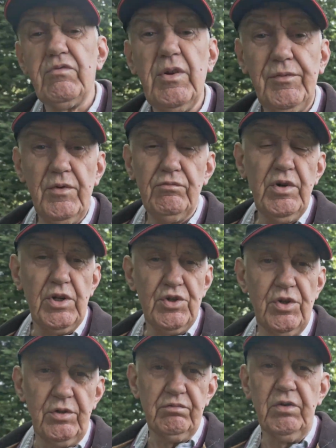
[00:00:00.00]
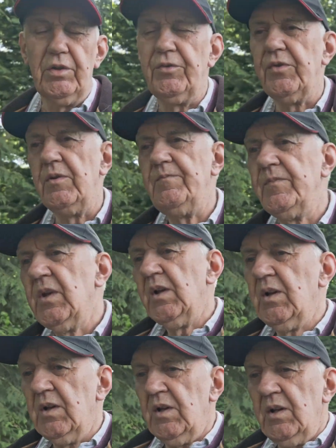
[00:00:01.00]
riff, ridge on a roof,
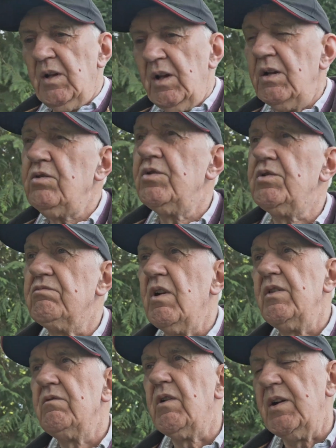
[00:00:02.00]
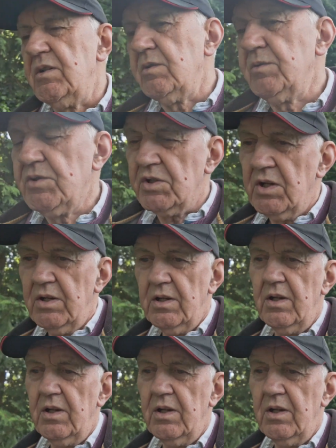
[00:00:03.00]
and used to run the radials